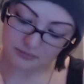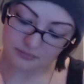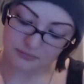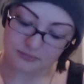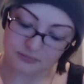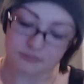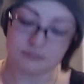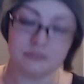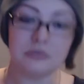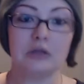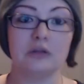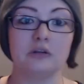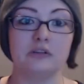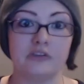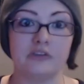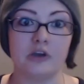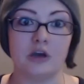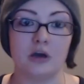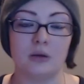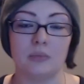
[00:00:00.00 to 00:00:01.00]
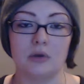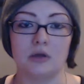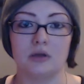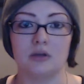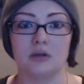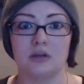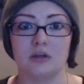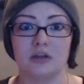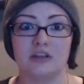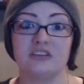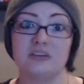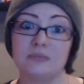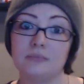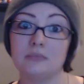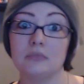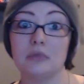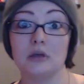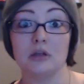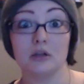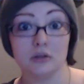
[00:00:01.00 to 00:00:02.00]
Mildium. It's a
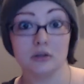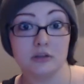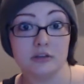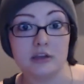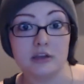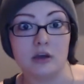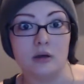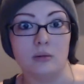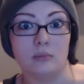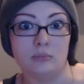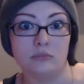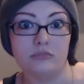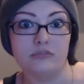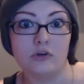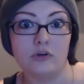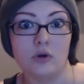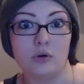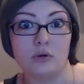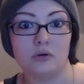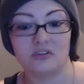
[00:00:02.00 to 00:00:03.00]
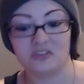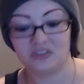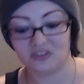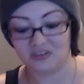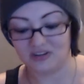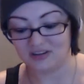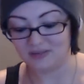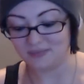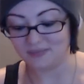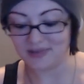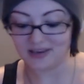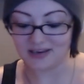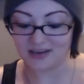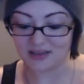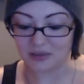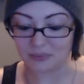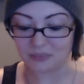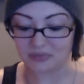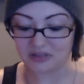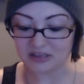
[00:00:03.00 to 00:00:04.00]
mildium, folks.
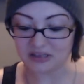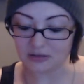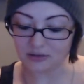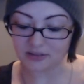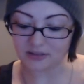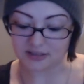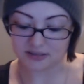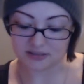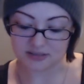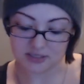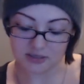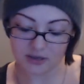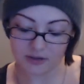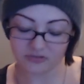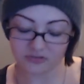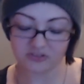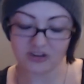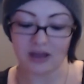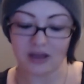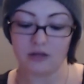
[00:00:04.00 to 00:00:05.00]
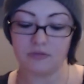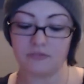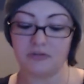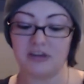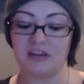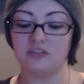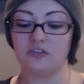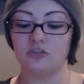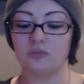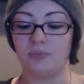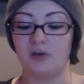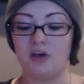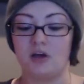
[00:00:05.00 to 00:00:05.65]
Medium Gildan soft style ring spun.